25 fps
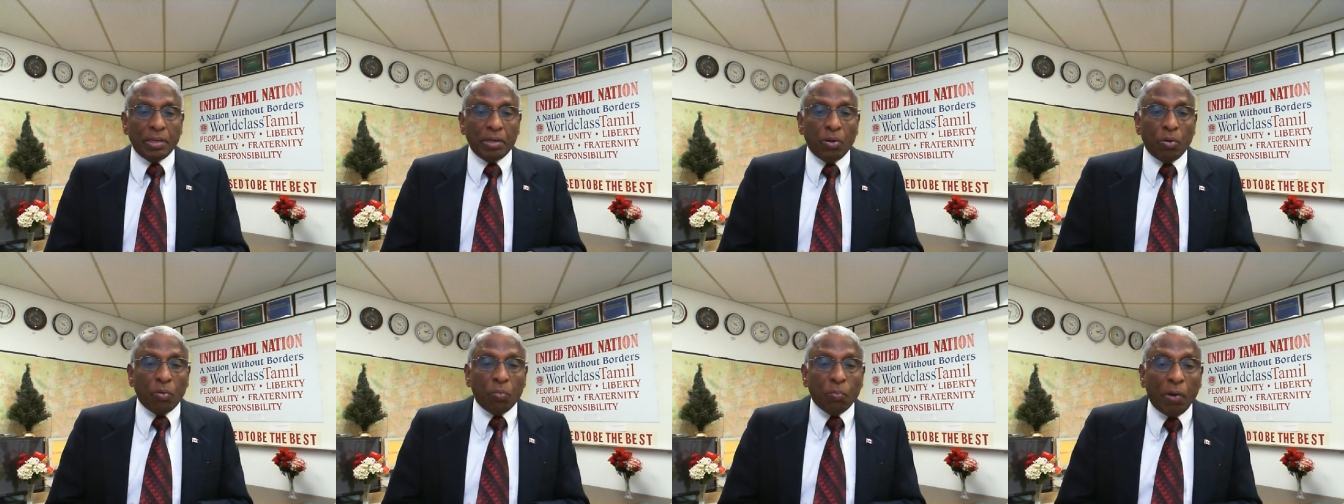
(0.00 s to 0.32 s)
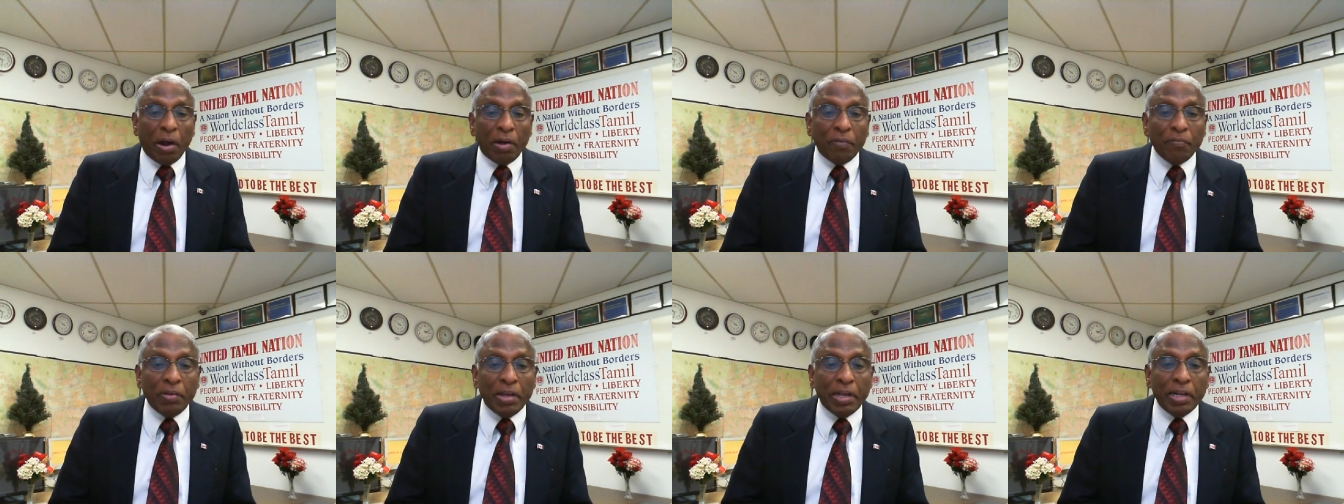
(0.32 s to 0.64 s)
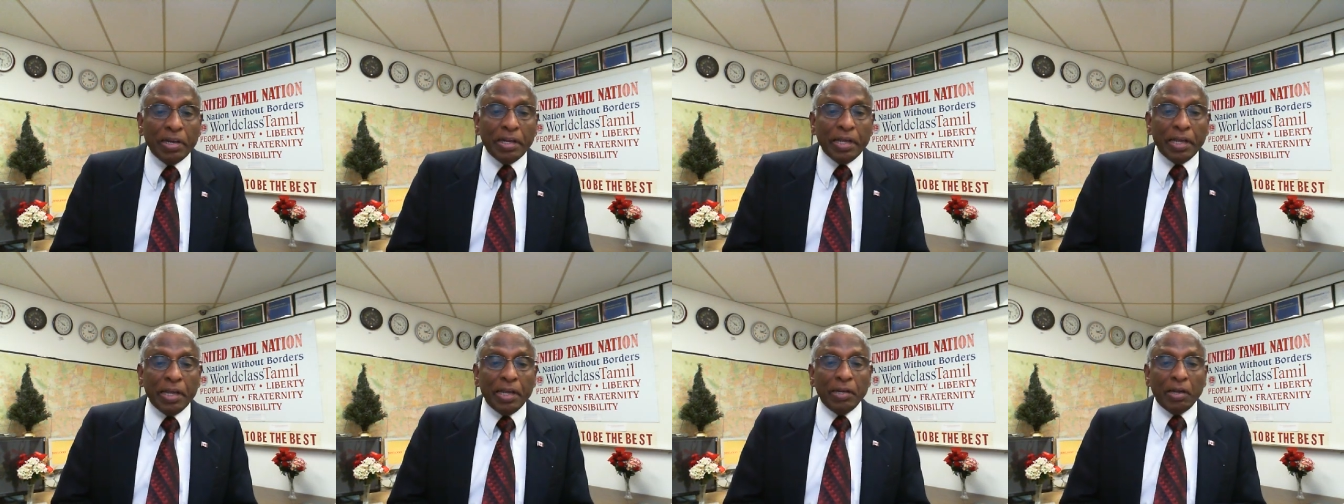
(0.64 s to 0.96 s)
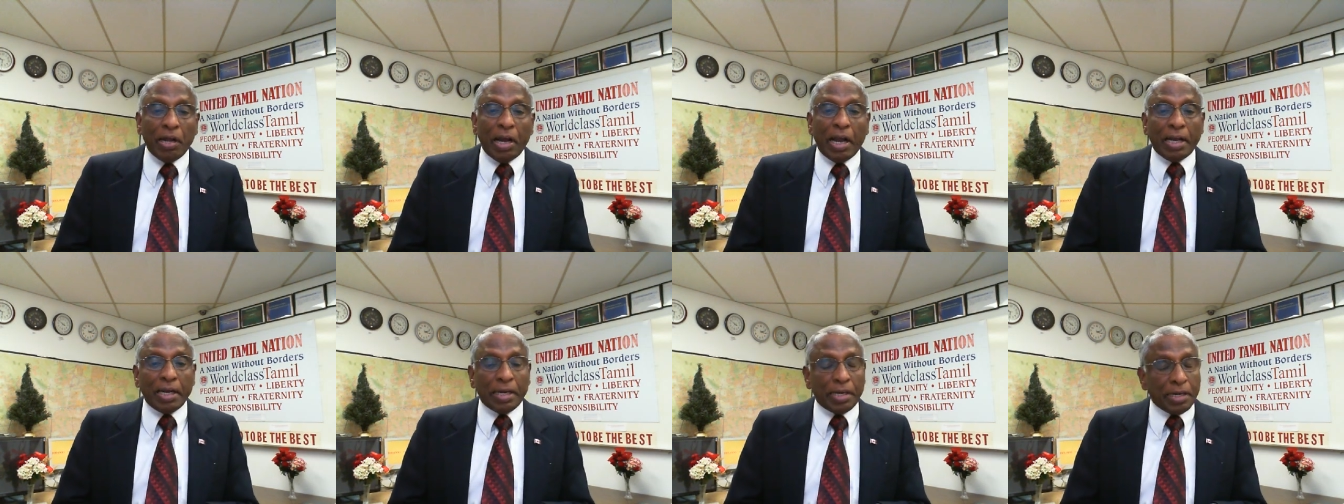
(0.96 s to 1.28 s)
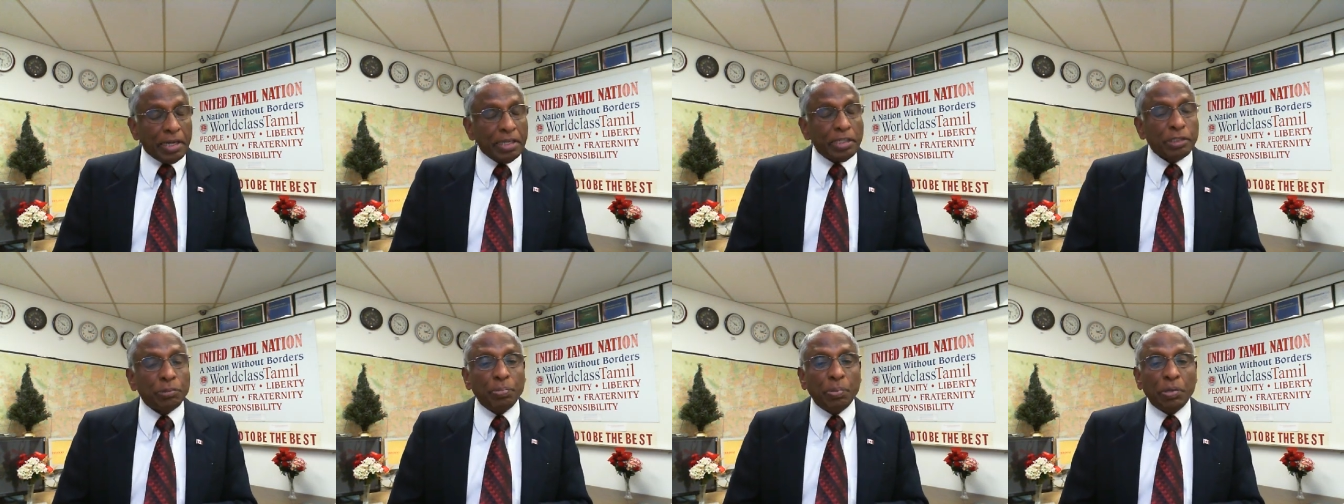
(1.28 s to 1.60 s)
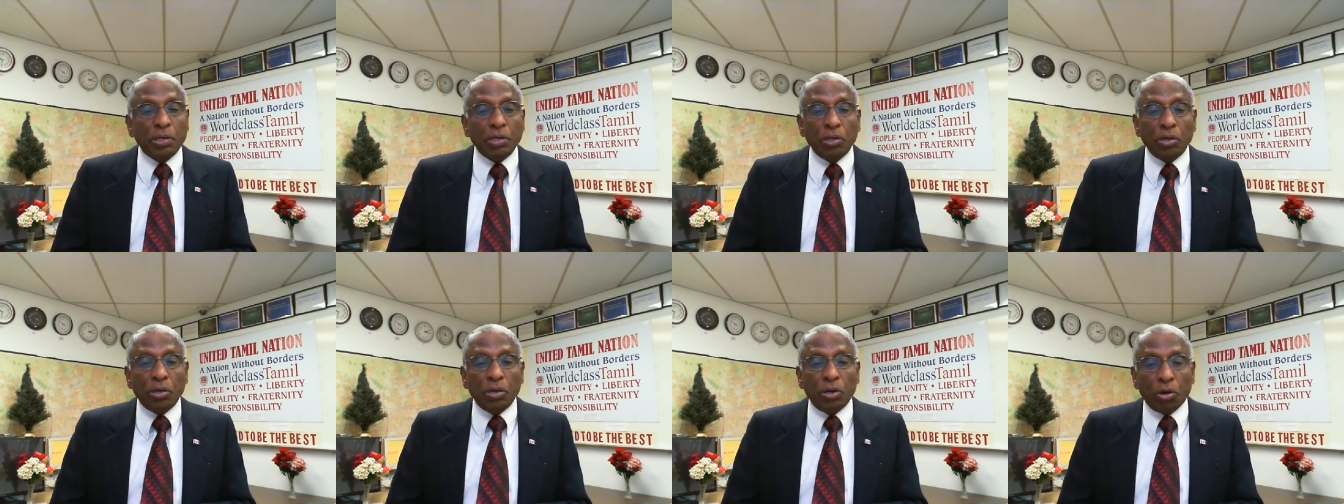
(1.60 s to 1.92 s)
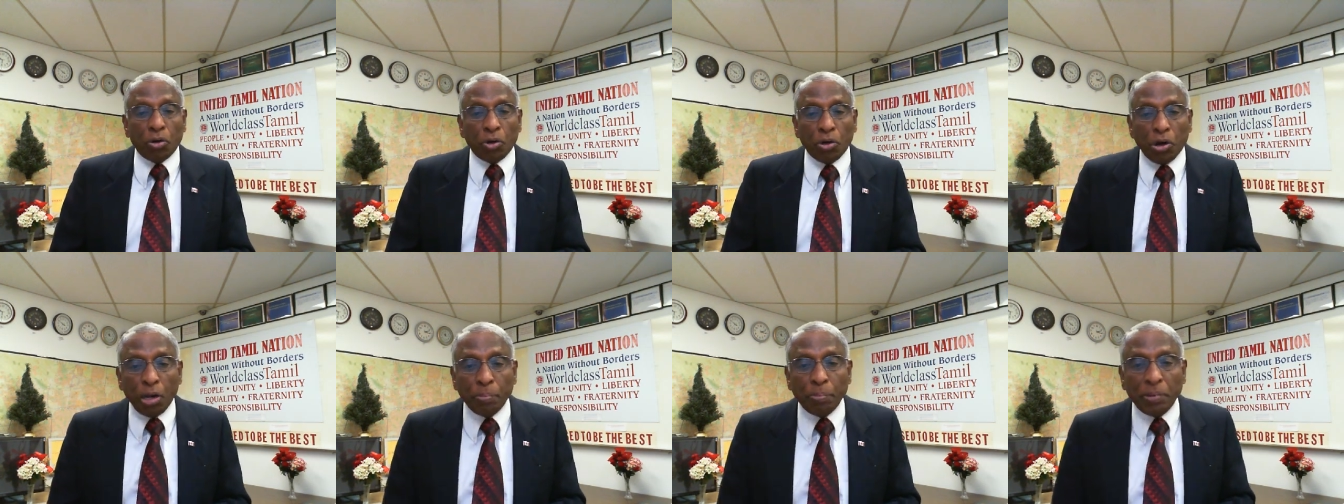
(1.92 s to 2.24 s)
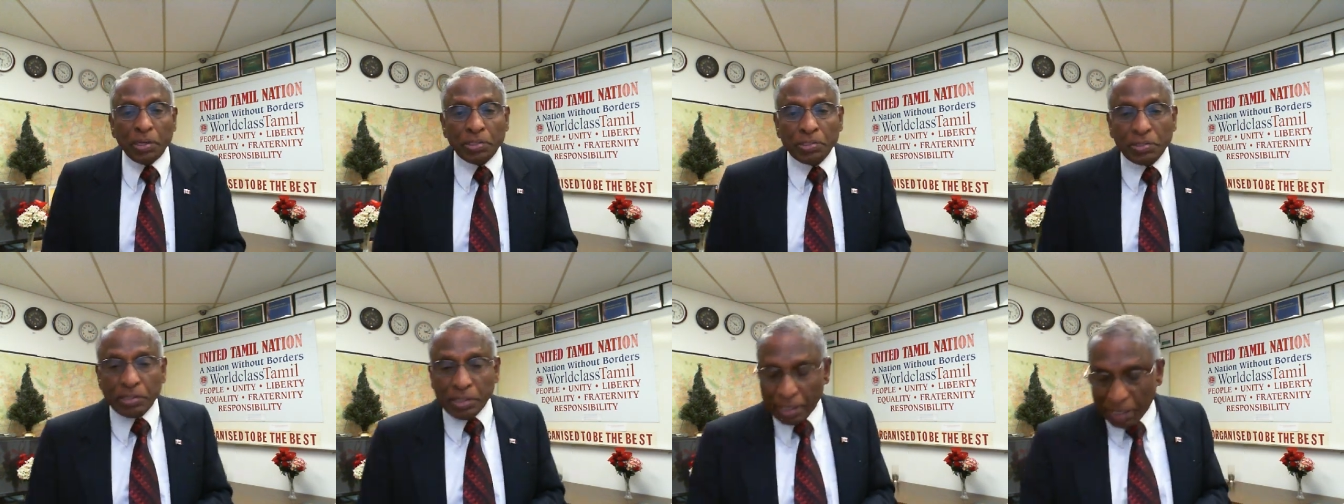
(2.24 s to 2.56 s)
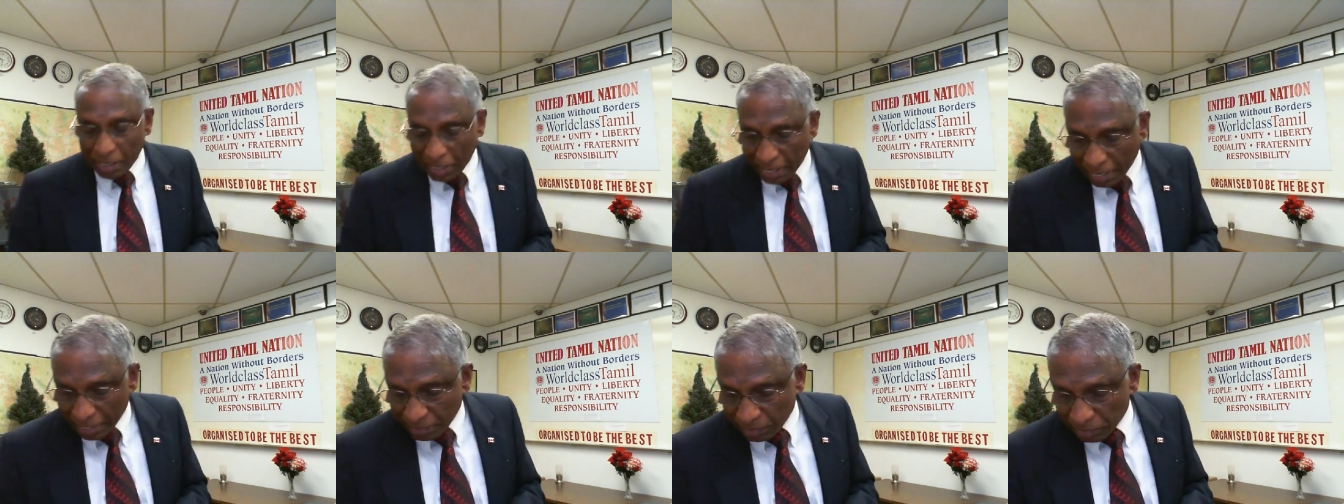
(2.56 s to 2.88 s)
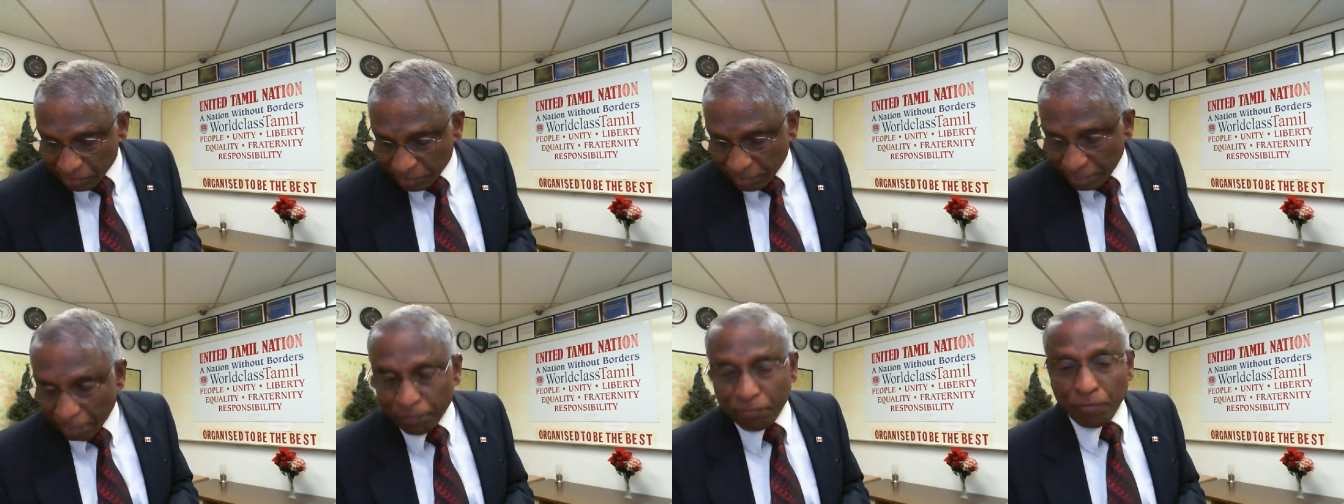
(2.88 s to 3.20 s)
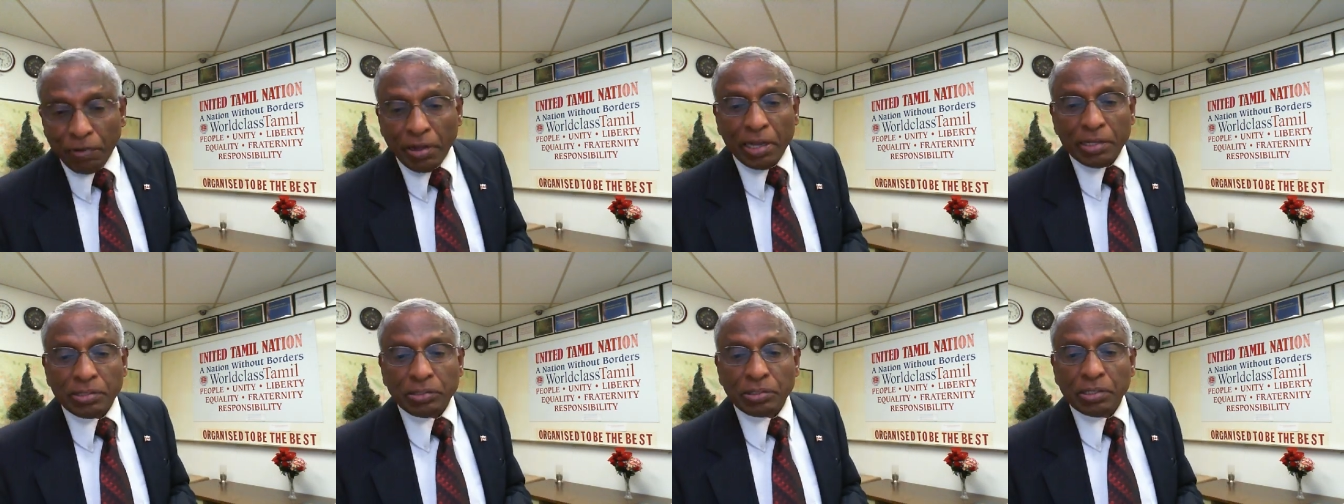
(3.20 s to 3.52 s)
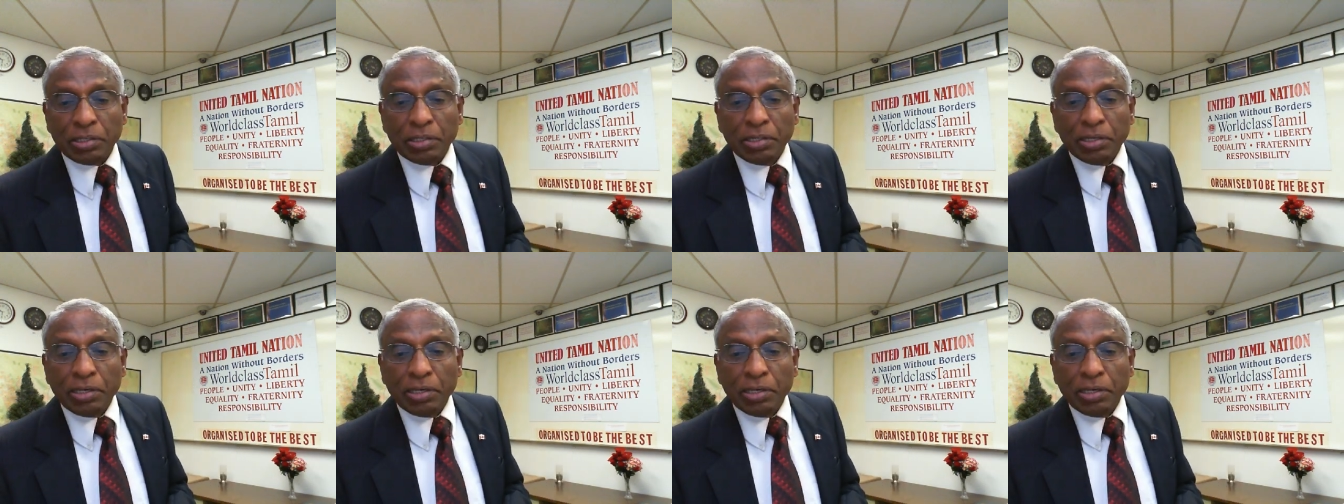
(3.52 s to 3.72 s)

What we need are crisp, robust and steadfast